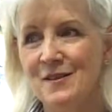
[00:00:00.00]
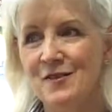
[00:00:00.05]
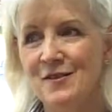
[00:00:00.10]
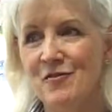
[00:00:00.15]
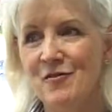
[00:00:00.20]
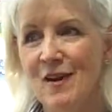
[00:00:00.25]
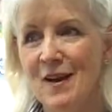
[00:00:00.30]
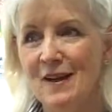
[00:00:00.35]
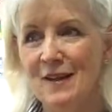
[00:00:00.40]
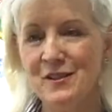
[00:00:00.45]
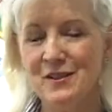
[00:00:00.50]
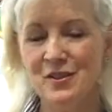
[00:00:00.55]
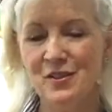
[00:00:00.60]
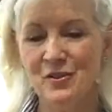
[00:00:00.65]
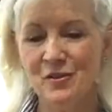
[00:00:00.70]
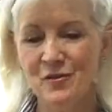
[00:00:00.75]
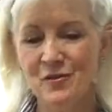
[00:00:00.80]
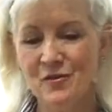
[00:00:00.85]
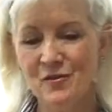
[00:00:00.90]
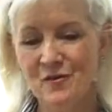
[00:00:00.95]
trying
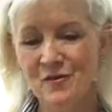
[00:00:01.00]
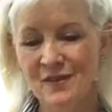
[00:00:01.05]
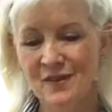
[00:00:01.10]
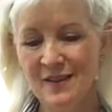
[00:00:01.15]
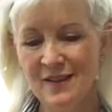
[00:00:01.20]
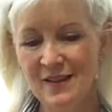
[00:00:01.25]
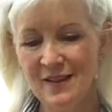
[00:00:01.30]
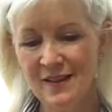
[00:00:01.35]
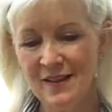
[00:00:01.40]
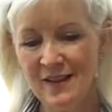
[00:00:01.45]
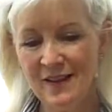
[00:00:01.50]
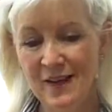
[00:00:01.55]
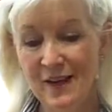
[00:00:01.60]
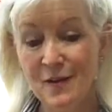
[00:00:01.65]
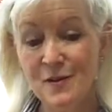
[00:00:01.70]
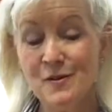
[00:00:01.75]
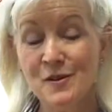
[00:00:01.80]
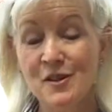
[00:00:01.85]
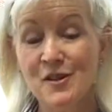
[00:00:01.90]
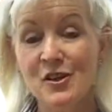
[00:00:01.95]
to
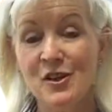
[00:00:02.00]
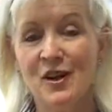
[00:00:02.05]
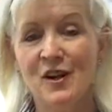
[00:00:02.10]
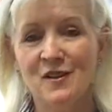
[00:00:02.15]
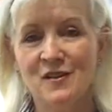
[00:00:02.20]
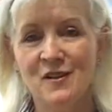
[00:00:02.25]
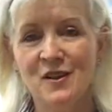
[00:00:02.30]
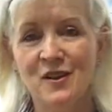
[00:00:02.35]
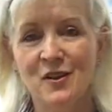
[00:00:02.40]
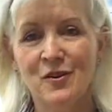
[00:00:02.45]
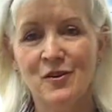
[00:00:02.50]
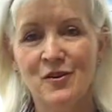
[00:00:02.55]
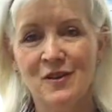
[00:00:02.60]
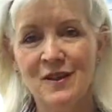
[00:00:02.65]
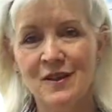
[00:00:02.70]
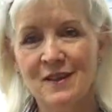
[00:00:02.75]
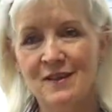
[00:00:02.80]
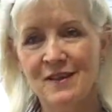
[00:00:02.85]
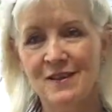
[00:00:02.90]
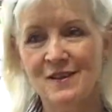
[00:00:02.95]
close a jar
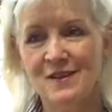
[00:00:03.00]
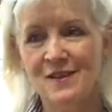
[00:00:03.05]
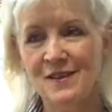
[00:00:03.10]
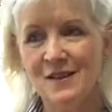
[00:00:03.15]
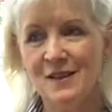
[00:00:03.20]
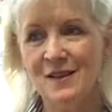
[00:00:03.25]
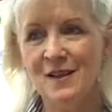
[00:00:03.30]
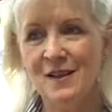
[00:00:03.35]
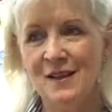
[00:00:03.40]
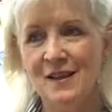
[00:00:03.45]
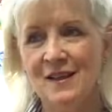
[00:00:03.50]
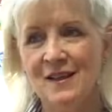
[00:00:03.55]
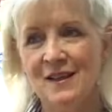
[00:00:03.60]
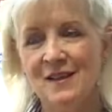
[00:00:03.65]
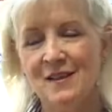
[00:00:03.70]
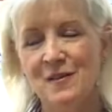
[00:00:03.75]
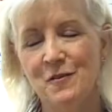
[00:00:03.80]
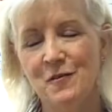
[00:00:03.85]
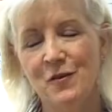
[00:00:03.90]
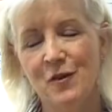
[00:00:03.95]
securely that
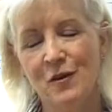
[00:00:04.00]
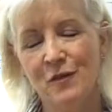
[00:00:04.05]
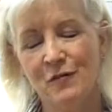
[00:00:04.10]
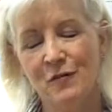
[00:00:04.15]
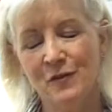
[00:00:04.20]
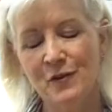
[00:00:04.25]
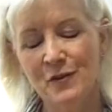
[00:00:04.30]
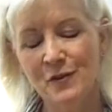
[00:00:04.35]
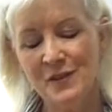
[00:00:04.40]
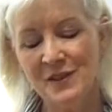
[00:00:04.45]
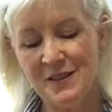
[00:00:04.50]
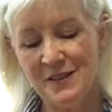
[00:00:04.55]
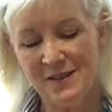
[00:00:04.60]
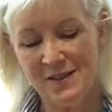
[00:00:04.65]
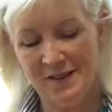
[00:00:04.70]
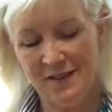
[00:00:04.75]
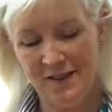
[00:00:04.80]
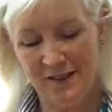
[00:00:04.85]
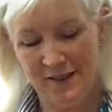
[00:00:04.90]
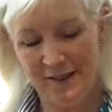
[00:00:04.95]
you've got food
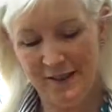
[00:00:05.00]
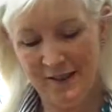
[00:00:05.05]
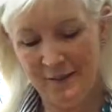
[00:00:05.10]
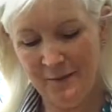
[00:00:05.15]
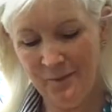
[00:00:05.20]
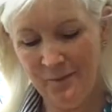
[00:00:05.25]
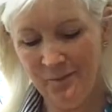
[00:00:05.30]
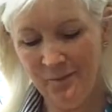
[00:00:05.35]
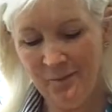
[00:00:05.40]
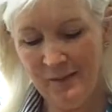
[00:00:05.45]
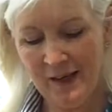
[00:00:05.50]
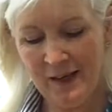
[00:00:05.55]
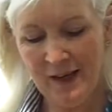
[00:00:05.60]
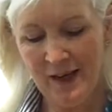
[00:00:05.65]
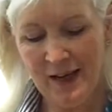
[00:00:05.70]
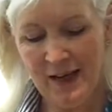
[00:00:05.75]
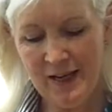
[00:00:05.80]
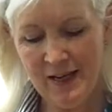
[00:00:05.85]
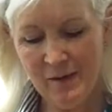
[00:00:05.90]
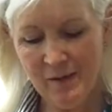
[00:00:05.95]
inside.
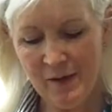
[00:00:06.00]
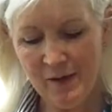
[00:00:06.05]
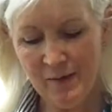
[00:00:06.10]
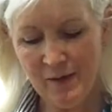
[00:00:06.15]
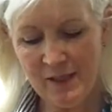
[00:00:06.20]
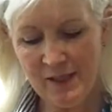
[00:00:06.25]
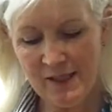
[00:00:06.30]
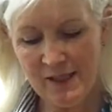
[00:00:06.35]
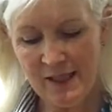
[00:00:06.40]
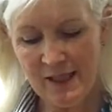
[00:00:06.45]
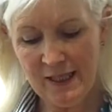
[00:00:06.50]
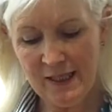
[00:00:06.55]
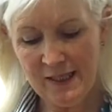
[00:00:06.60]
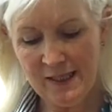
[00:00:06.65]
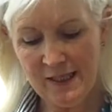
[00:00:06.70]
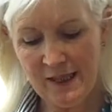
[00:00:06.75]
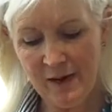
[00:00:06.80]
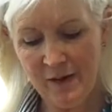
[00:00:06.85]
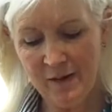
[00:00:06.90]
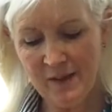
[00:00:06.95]
Anyway, it
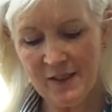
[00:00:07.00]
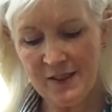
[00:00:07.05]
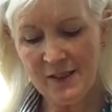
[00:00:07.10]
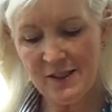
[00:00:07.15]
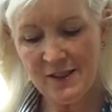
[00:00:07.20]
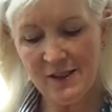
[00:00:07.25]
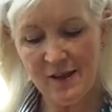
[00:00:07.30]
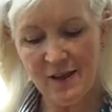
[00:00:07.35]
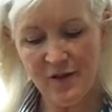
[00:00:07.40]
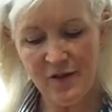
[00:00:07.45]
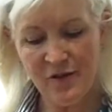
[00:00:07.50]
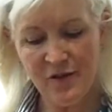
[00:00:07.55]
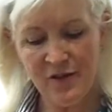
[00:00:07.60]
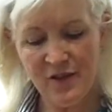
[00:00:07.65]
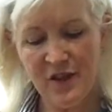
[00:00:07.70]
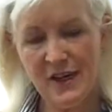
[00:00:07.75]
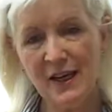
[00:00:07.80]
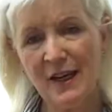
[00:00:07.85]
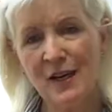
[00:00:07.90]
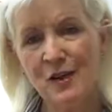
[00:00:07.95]
turns out that it's a
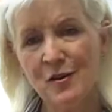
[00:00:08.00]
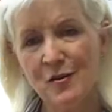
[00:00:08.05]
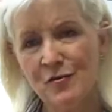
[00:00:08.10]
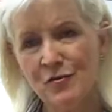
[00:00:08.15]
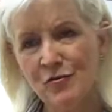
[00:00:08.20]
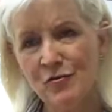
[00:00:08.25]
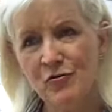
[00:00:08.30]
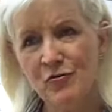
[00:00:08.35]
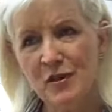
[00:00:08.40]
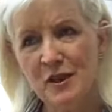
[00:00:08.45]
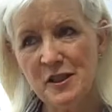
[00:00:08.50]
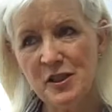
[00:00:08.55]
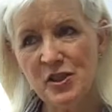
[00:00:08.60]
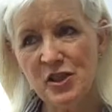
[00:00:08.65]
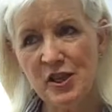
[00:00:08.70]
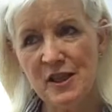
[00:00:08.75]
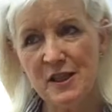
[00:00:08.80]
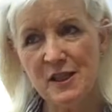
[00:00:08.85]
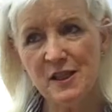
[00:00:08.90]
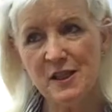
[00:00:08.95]
thick,
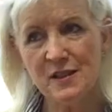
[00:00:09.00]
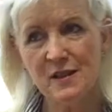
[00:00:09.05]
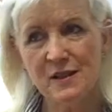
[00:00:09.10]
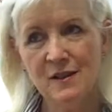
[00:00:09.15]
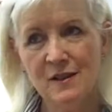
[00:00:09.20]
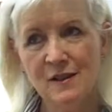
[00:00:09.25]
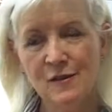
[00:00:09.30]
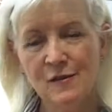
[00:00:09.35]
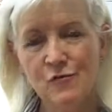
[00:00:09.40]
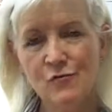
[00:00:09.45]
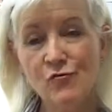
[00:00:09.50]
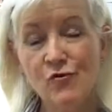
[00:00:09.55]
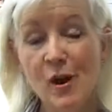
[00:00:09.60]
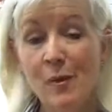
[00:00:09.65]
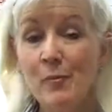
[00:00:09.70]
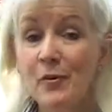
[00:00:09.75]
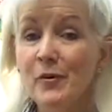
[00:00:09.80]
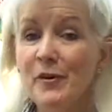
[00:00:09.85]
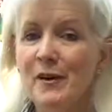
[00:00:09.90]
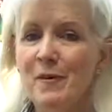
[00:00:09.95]
rigid,
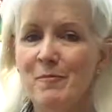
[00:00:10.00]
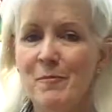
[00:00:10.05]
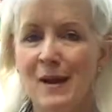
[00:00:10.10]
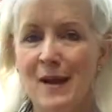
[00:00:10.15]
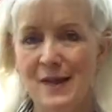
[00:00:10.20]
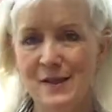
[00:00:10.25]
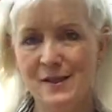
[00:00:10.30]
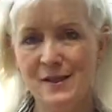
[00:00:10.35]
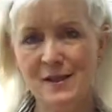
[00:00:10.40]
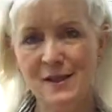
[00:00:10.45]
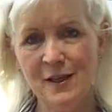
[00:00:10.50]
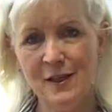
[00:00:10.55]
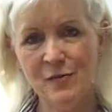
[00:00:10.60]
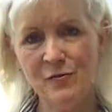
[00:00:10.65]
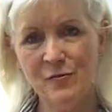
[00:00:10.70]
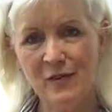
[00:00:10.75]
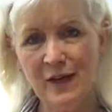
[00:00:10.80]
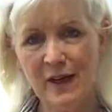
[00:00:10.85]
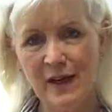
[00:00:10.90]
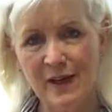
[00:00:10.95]
rubbery plastic
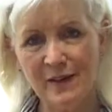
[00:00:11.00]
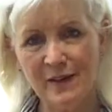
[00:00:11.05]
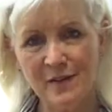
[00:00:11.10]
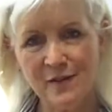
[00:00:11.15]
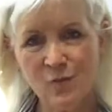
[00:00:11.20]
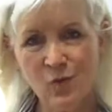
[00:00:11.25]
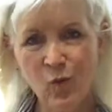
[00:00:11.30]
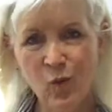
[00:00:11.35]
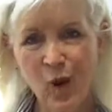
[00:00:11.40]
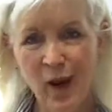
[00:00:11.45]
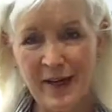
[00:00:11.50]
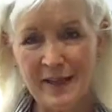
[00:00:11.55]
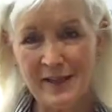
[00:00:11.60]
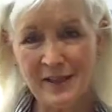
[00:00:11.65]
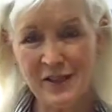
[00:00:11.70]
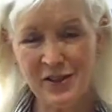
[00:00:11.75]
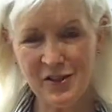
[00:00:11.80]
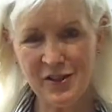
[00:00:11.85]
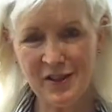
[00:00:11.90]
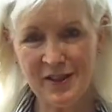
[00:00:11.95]
ring that's
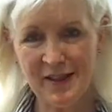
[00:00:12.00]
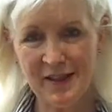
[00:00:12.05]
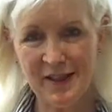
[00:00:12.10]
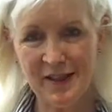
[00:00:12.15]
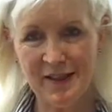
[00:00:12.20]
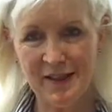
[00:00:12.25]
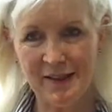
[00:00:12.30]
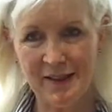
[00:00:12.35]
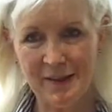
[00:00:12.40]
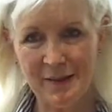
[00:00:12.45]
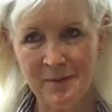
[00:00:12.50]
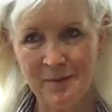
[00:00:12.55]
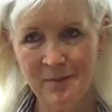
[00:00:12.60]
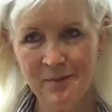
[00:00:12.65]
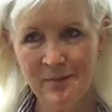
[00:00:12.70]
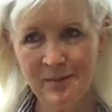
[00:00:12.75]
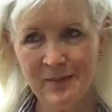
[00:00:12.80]
whitish in colour.